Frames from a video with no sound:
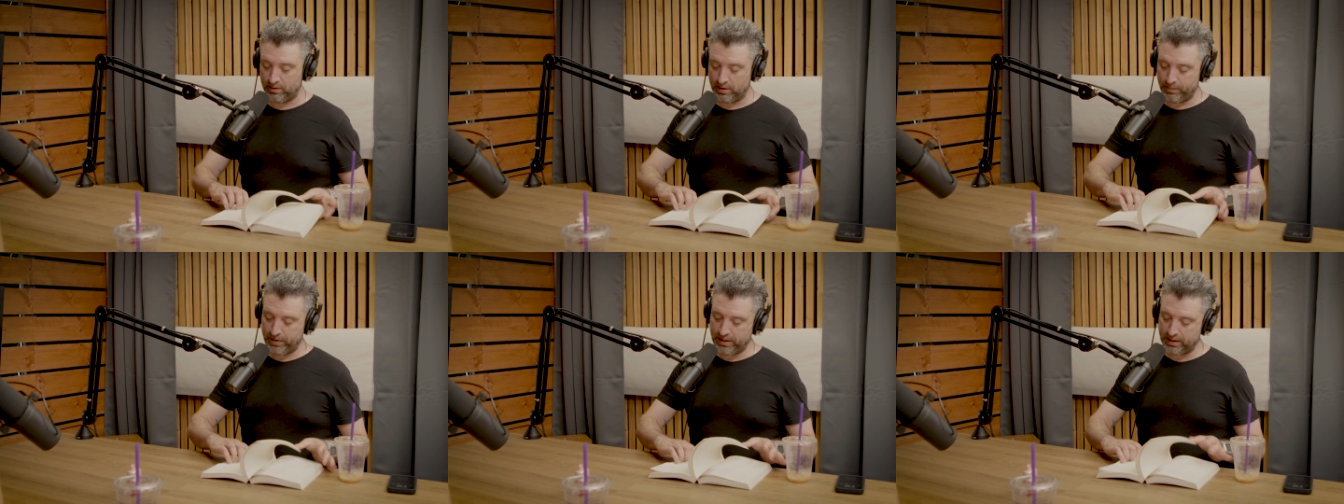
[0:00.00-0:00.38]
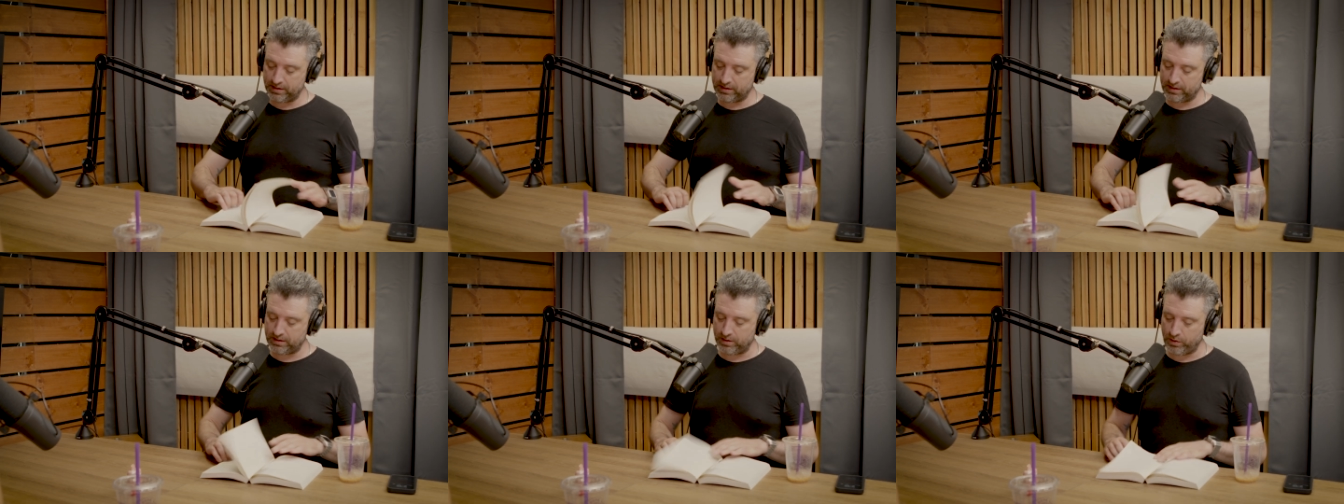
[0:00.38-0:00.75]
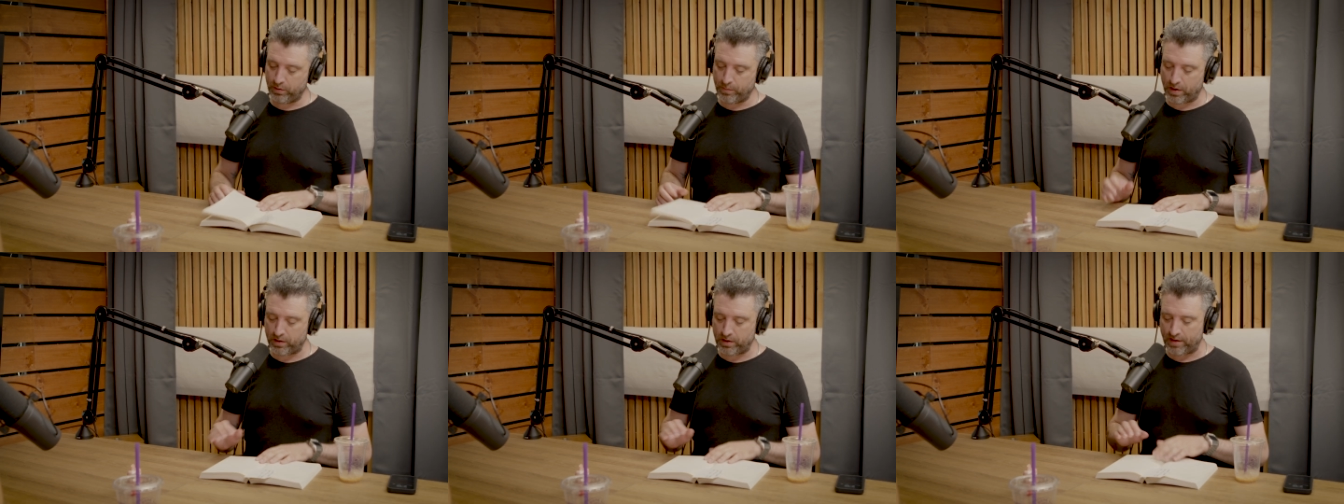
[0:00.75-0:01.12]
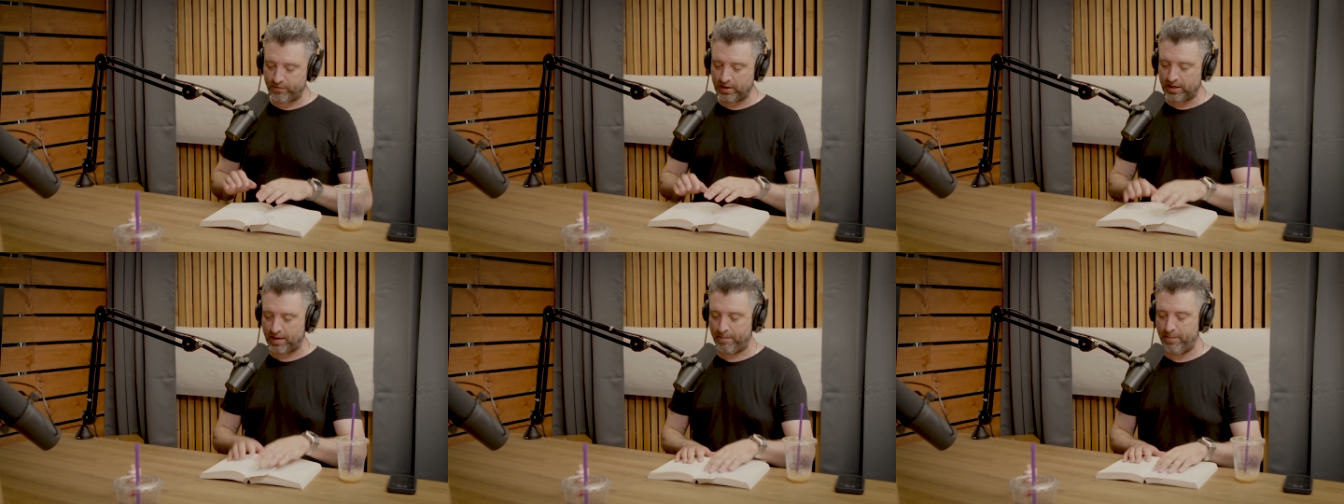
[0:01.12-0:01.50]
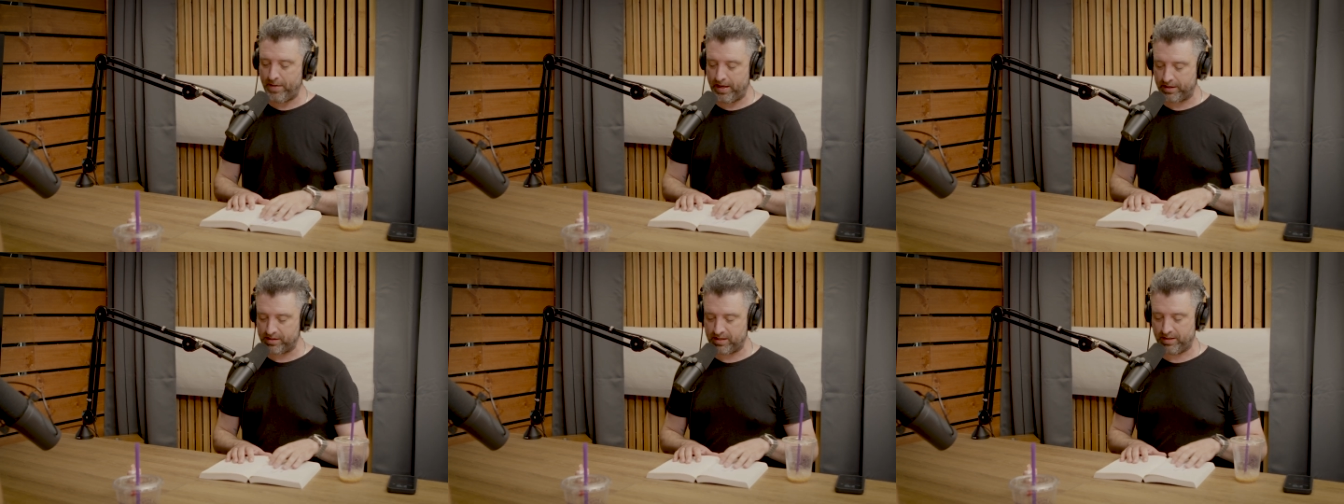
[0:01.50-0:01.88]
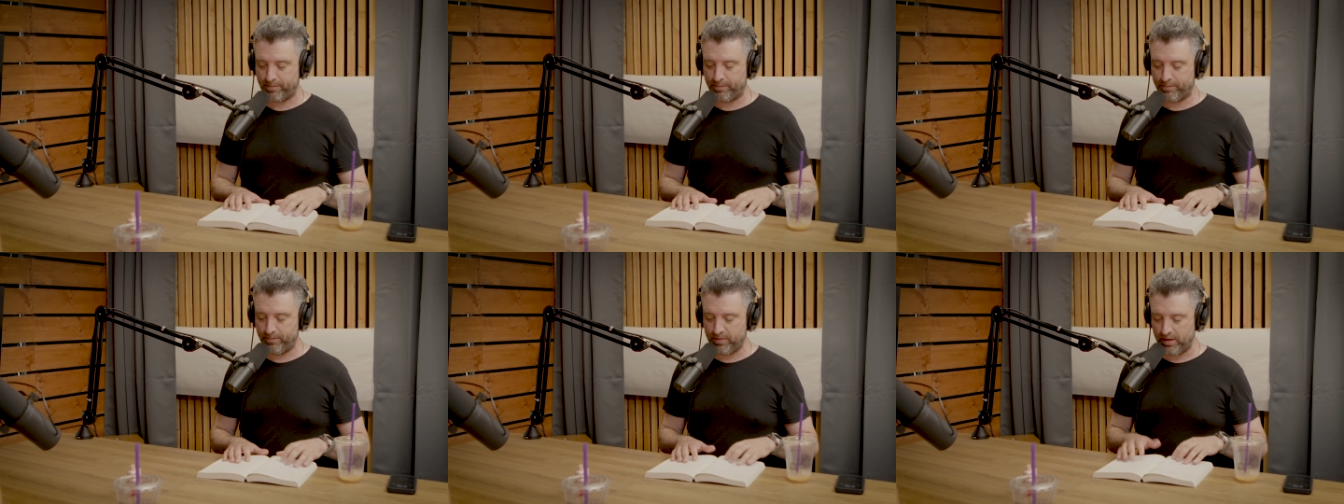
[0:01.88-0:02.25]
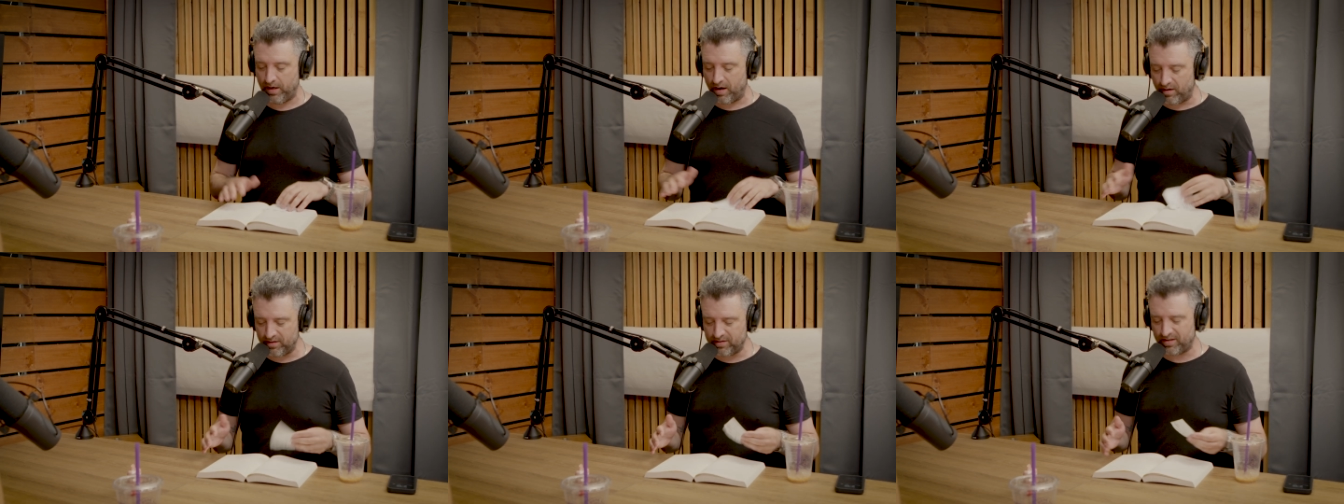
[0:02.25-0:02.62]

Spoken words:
because you have to commit to the, it's